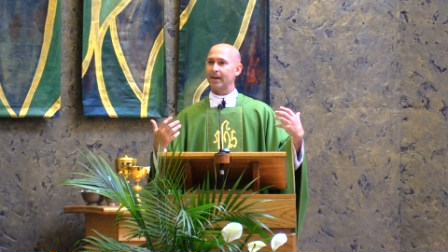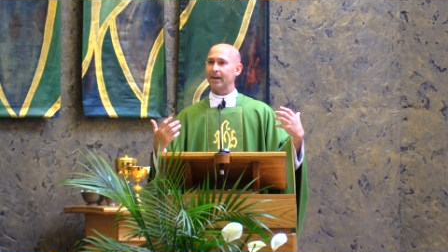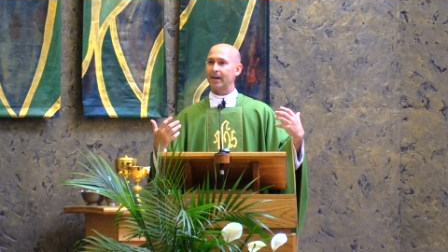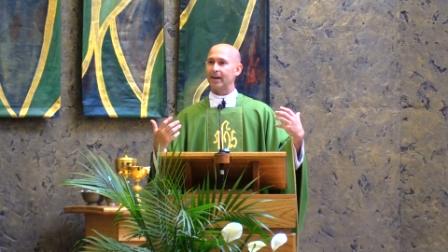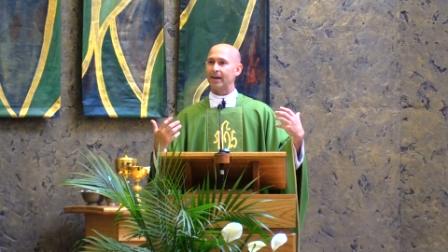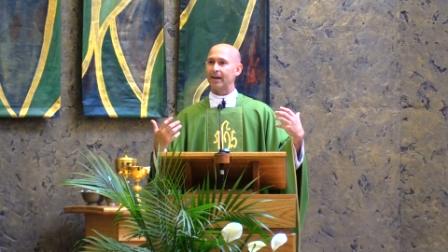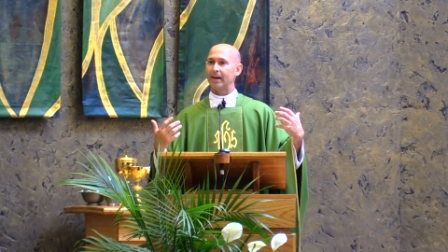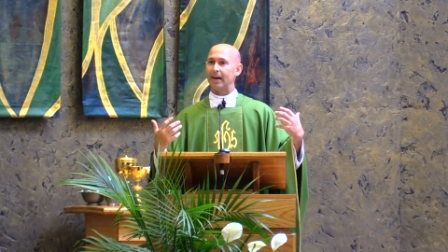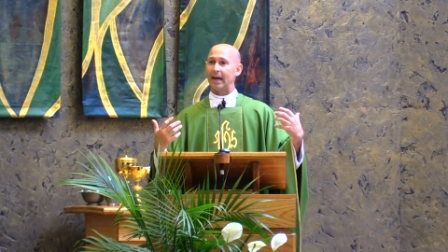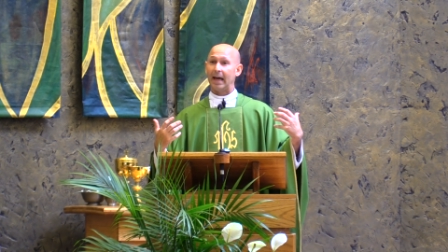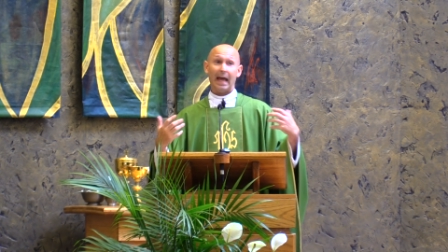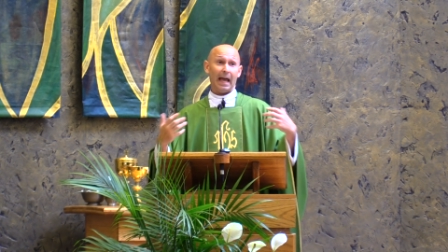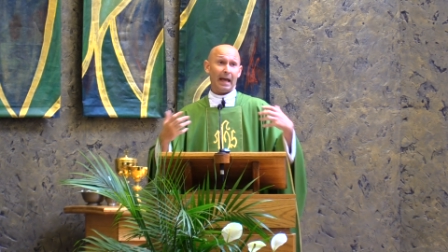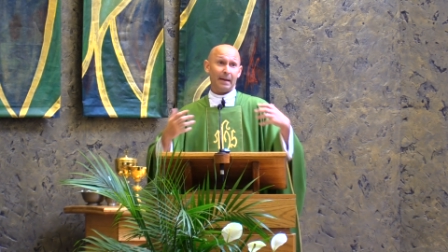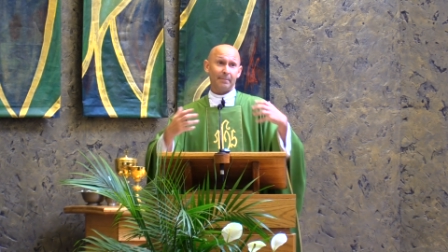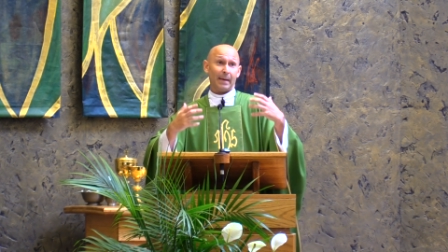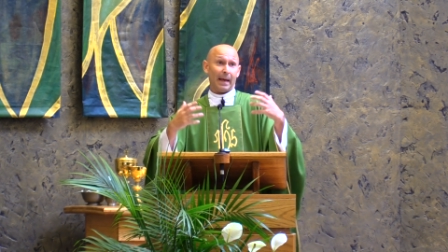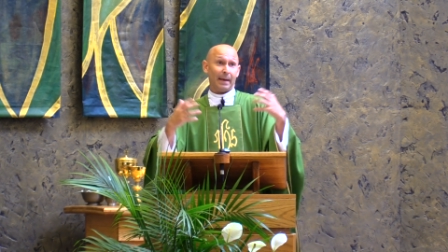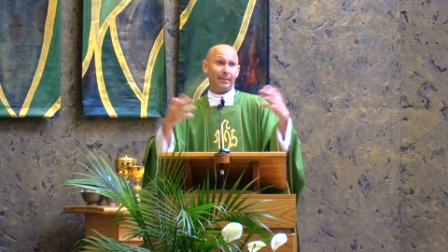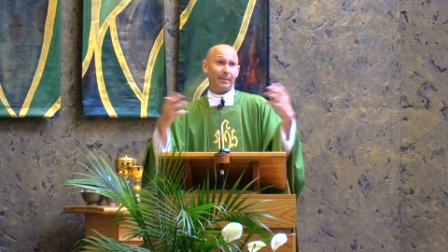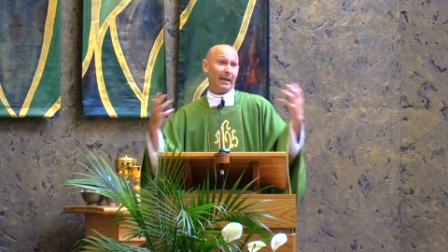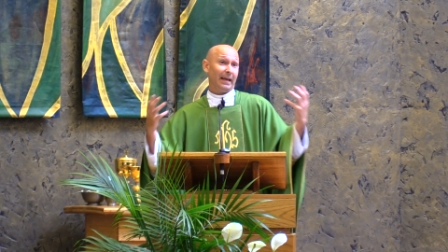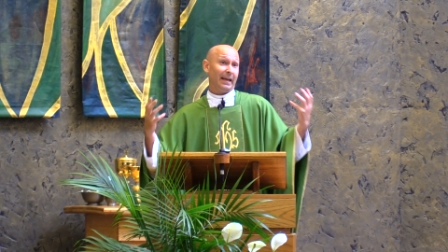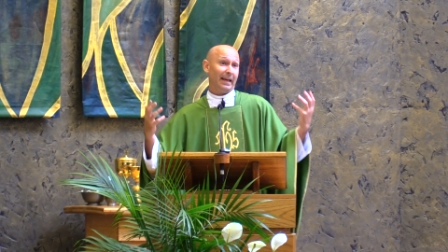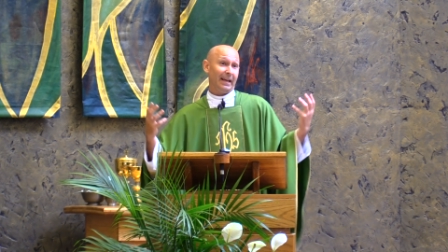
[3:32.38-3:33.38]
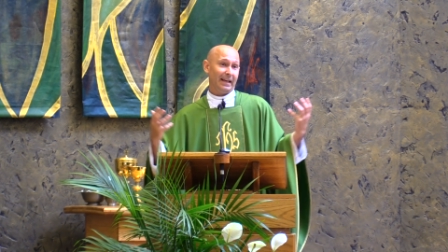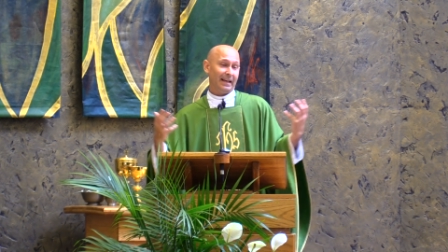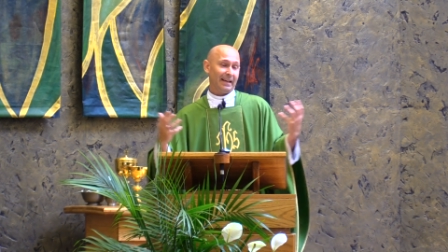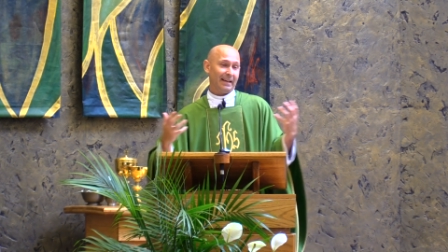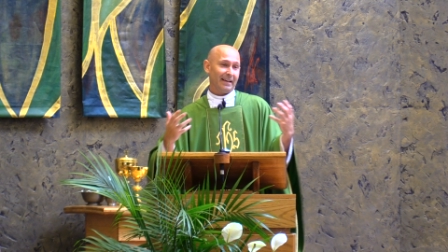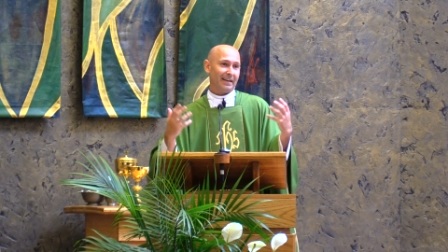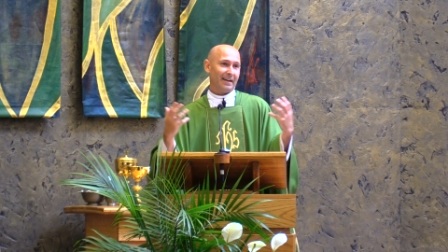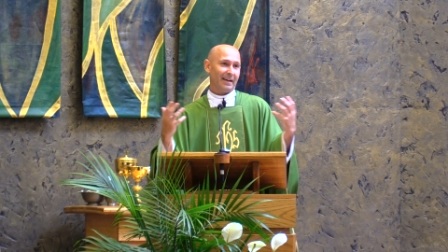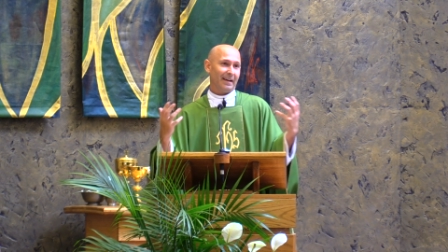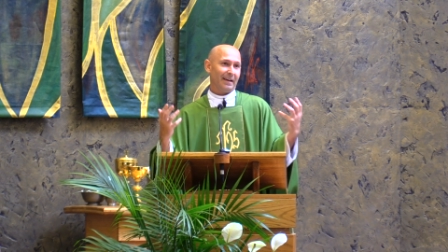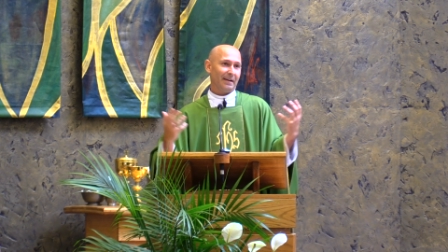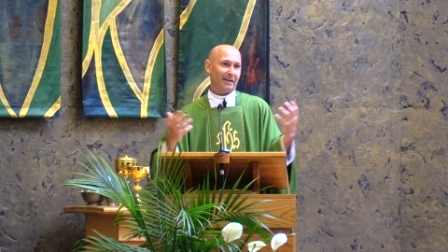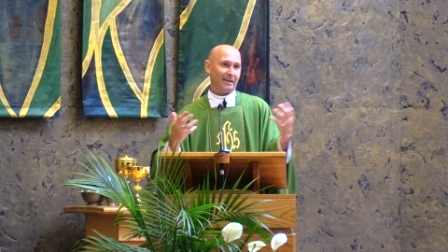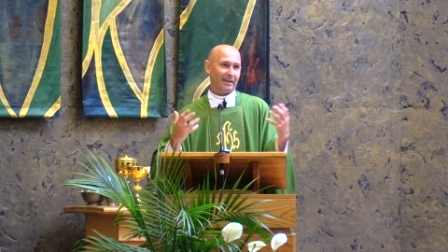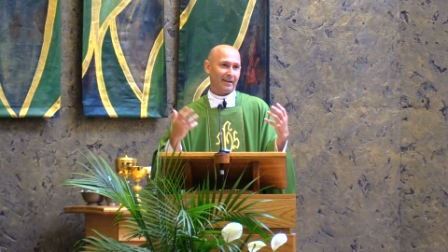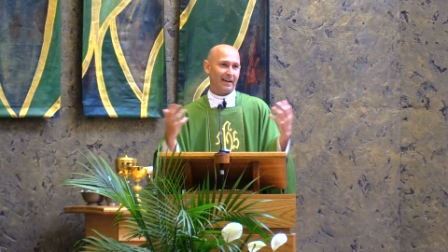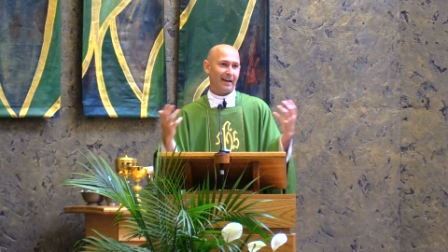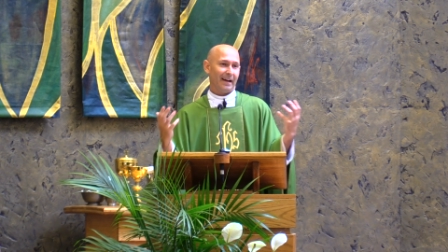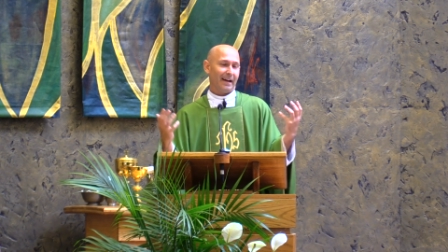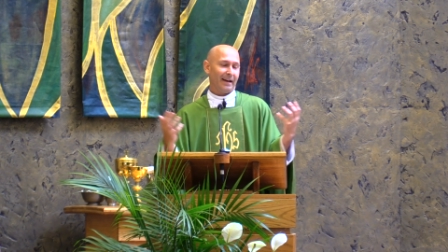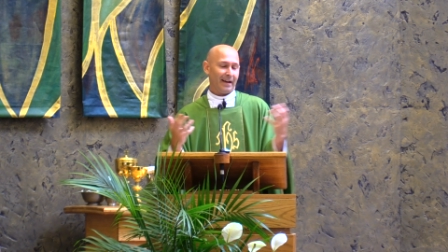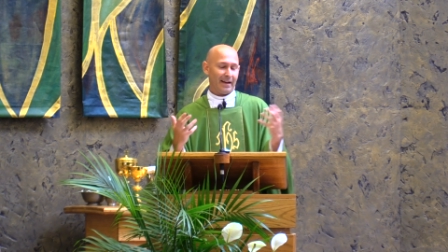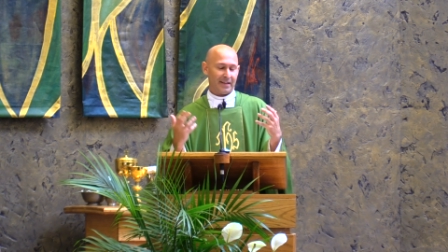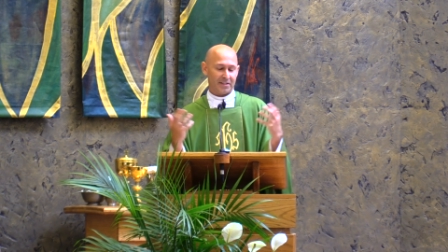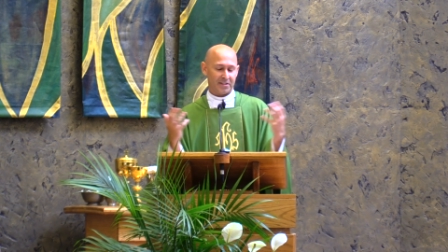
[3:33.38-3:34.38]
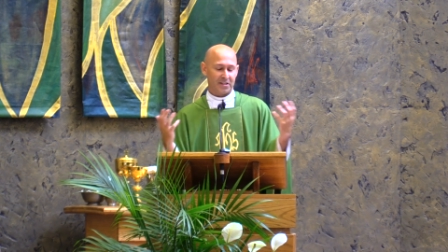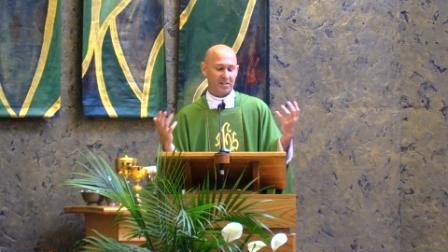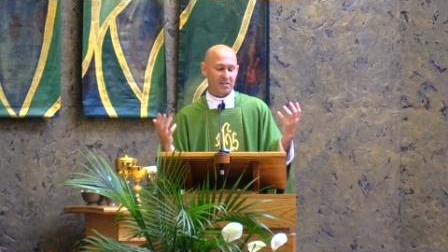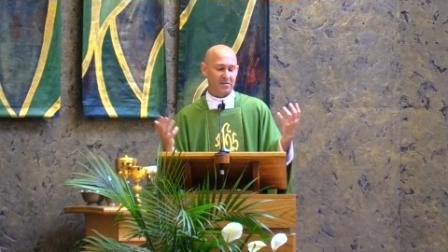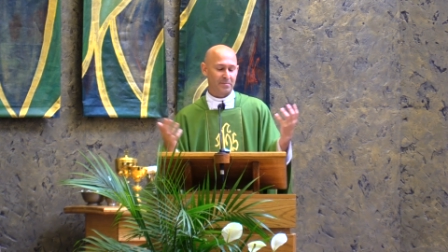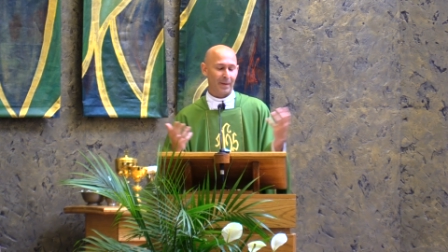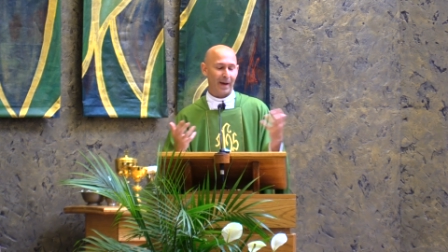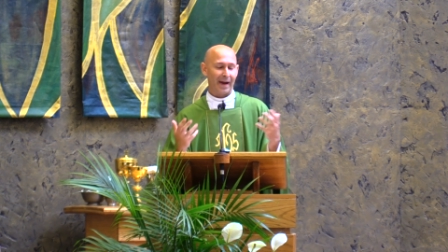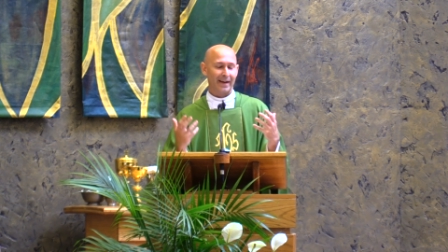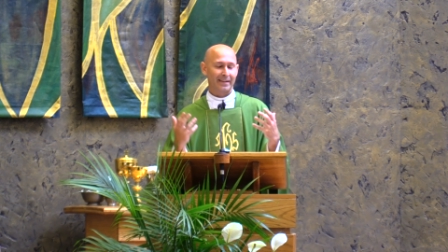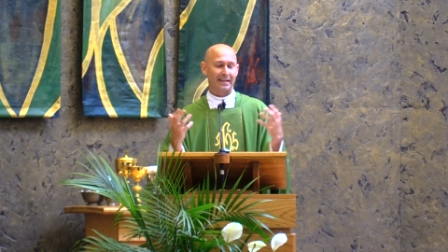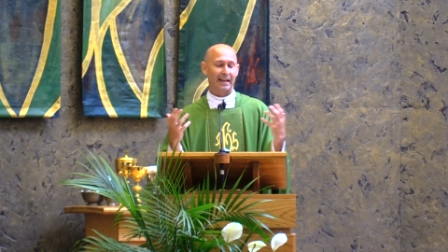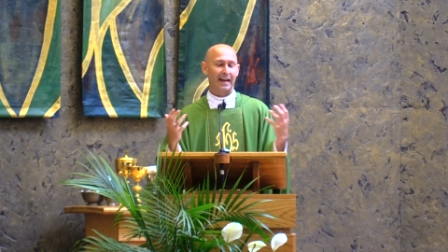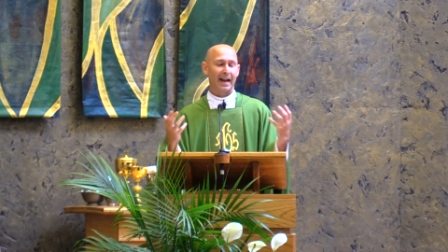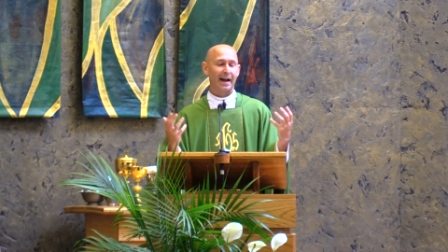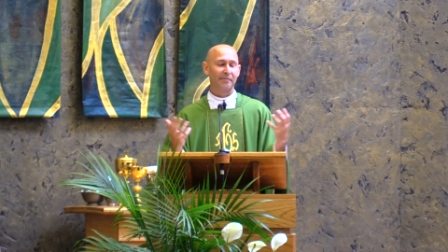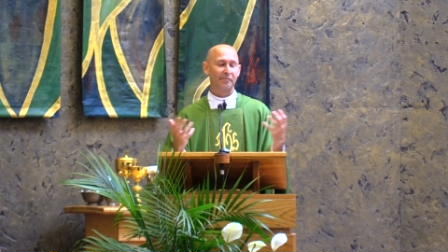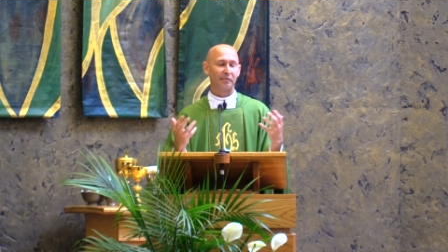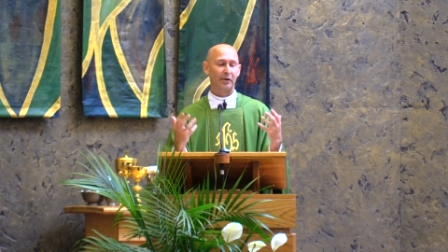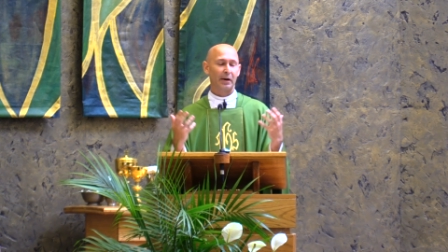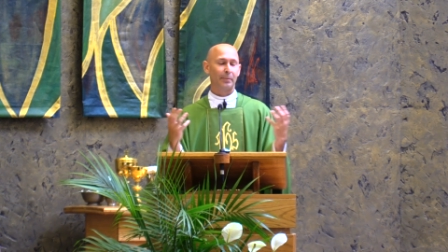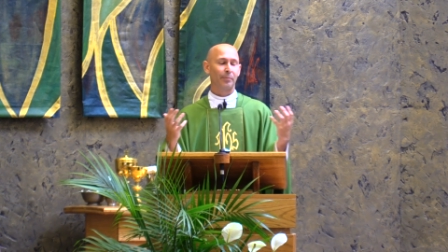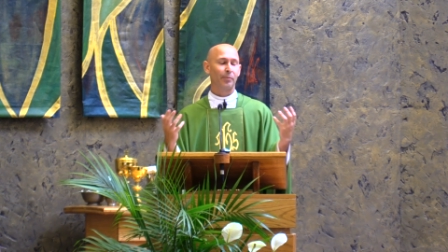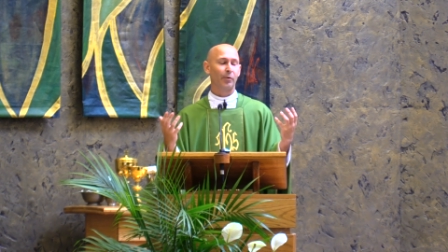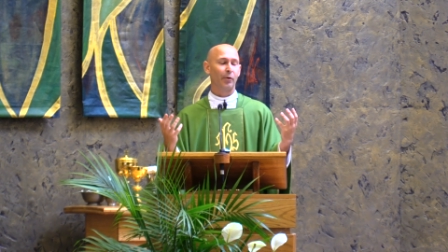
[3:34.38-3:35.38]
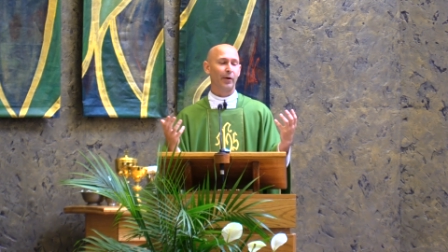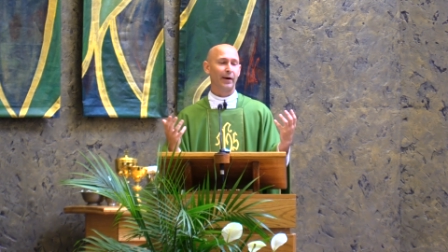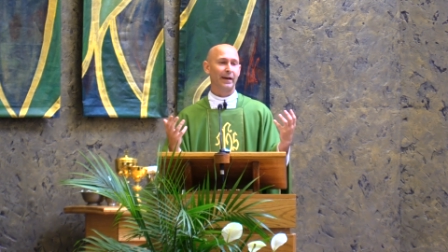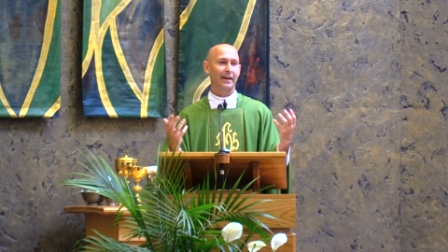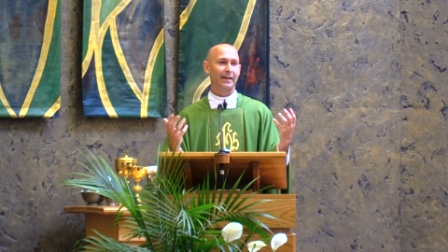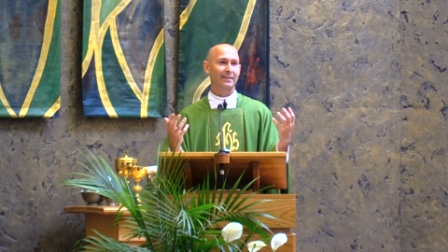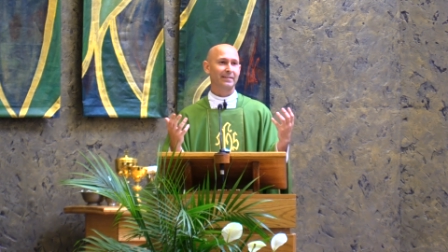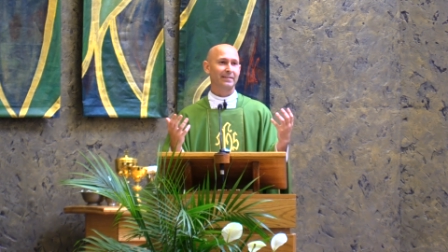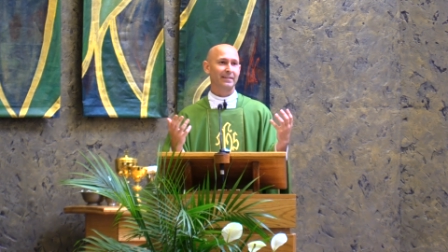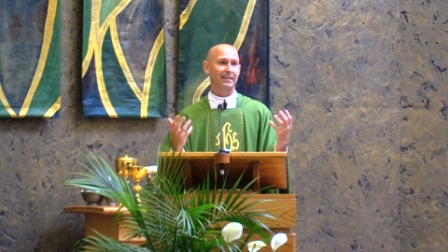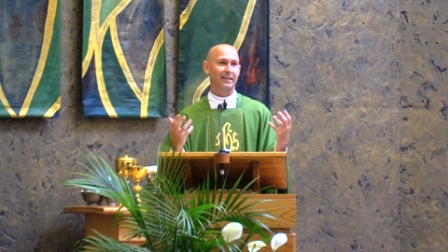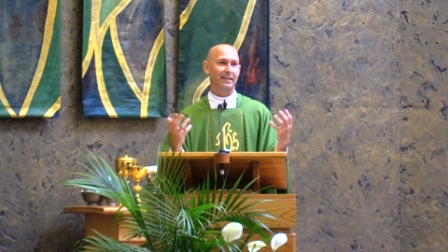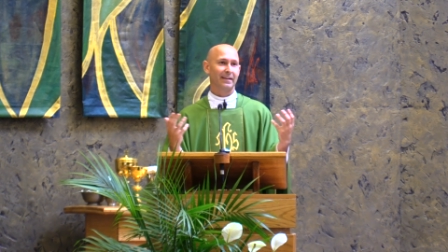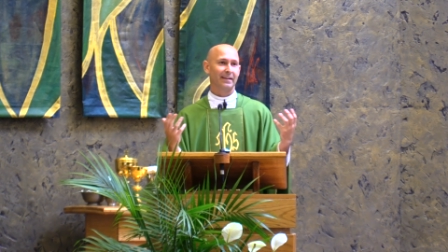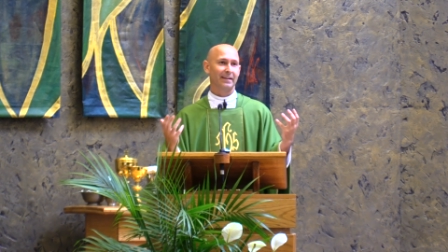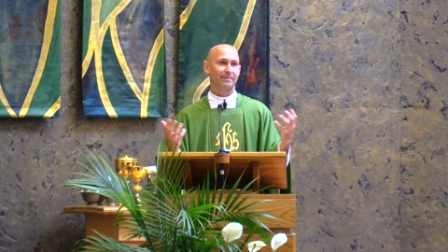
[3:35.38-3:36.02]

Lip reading: And maybe, I suspect at every point